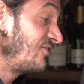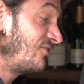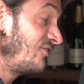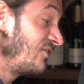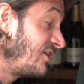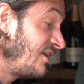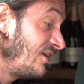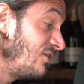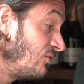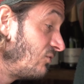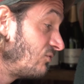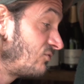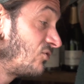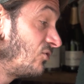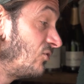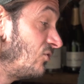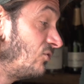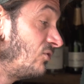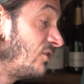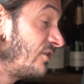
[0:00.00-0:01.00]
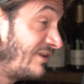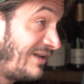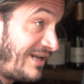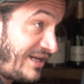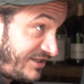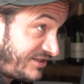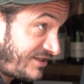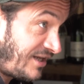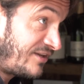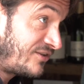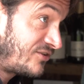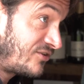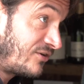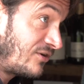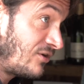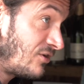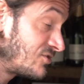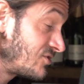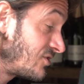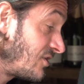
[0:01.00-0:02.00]
at the Guild or at the Leisure Centre in
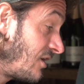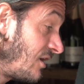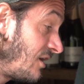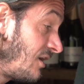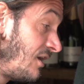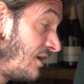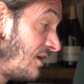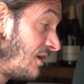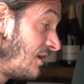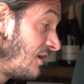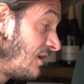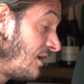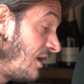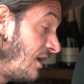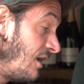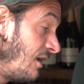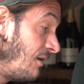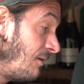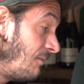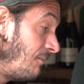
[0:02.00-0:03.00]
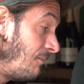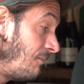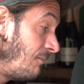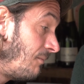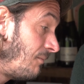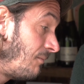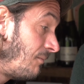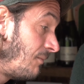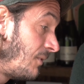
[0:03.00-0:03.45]
Gloucester, yeah. um,